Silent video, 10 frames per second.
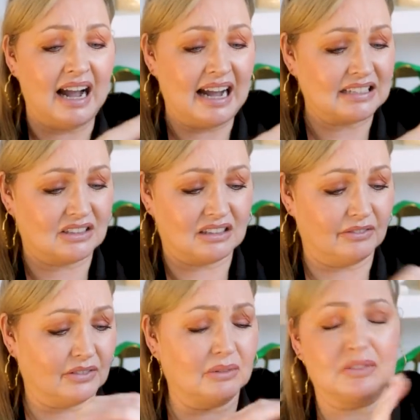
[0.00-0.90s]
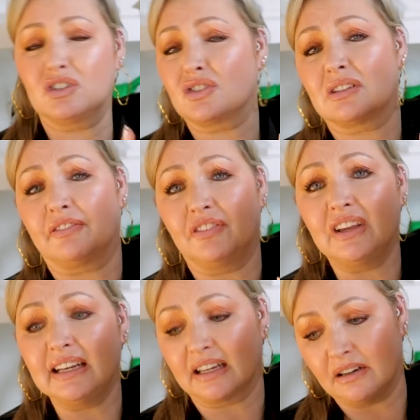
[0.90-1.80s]
And the just the
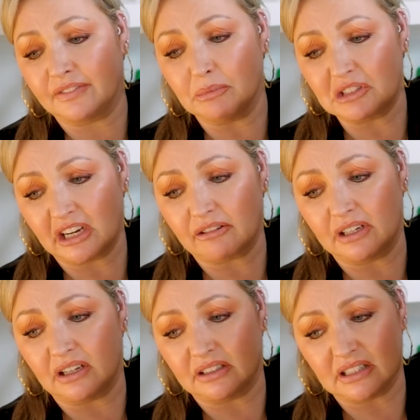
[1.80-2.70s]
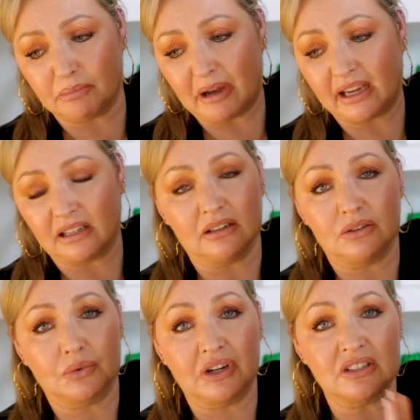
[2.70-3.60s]
feeling of the material on this bag
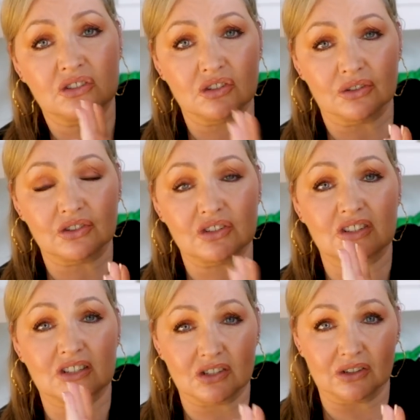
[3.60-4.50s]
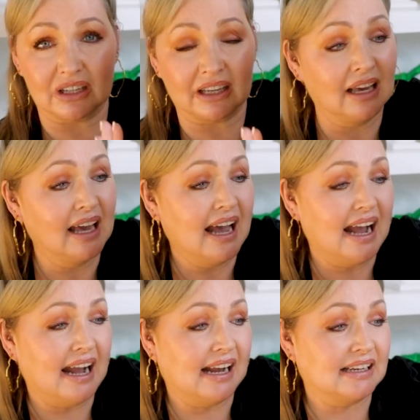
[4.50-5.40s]
alone is just stunning.
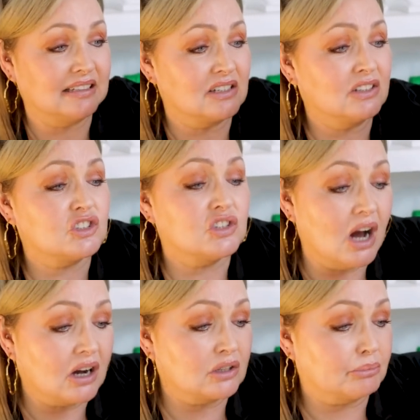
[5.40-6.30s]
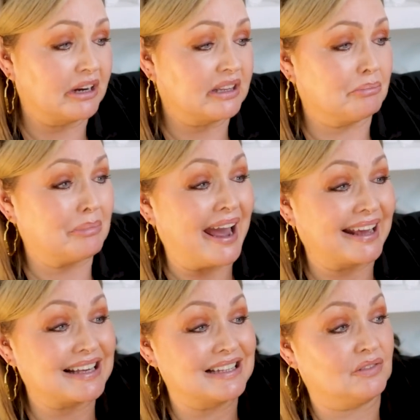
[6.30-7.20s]
And she's not gonna break the
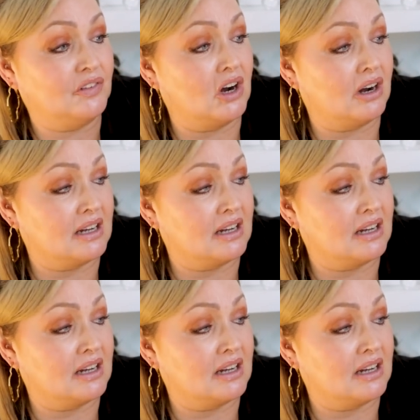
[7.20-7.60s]
bank as far